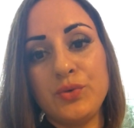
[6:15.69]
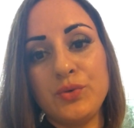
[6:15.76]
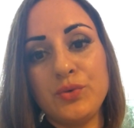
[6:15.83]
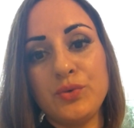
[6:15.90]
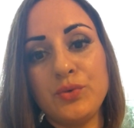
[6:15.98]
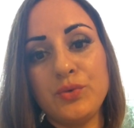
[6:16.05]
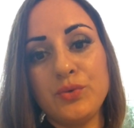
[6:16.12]

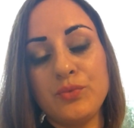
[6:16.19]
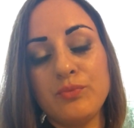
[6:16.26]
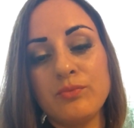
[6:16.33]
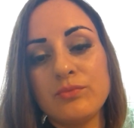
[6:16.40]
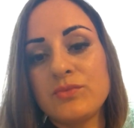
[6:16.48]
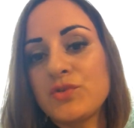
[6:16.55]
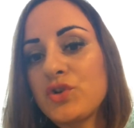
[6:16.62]

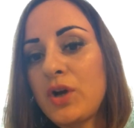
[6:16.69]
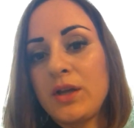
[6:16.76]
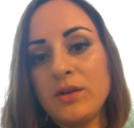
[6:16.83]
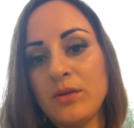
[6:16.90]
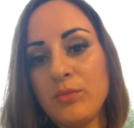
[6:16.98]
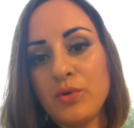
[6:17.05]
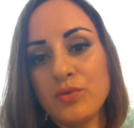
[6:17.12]
to
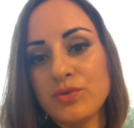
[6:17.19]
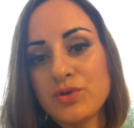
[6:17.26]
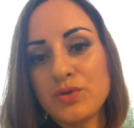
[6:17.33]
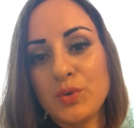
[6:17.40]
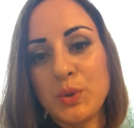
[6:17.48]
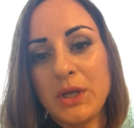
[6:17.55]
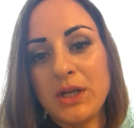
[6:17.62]
try them
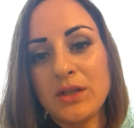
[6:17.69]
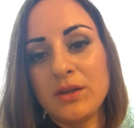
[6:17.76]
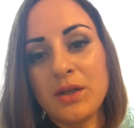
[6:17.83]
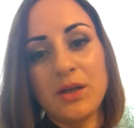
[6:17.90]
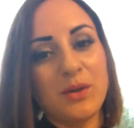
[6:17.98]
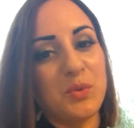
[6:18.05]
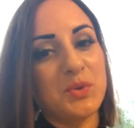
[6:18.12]
also, and
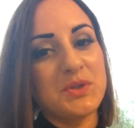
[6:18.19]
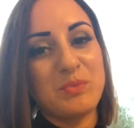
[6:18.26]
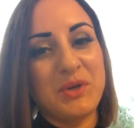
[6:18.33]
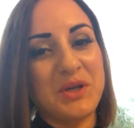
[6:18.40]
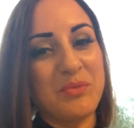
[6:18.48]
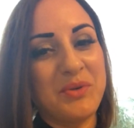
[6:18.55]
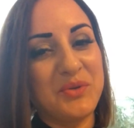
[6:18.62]
then I will
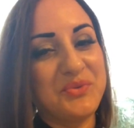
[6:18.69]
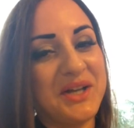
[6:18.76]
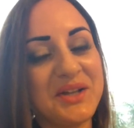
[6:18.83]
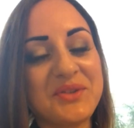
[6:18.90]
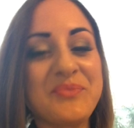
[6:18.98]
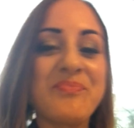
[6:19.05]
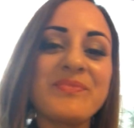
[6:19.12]
speak about
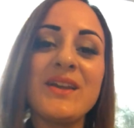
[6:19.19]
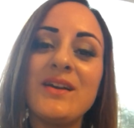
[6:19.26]
that.